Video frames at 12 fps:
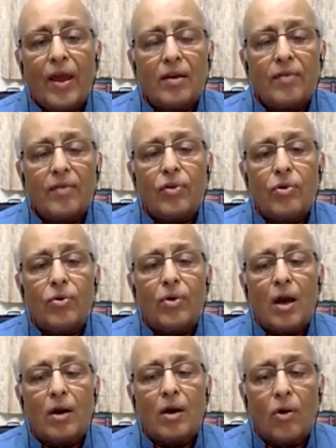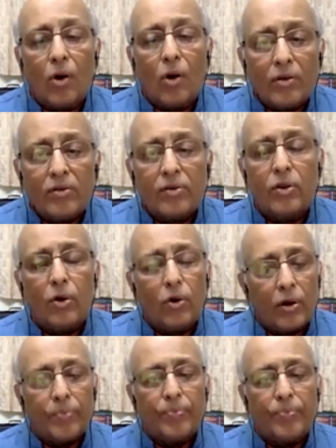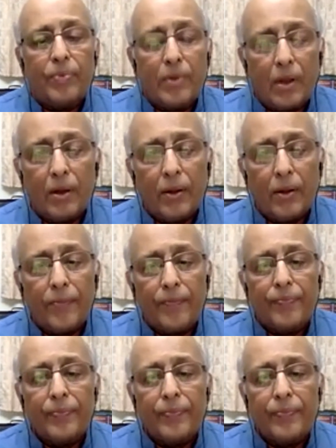if you look across Europe, both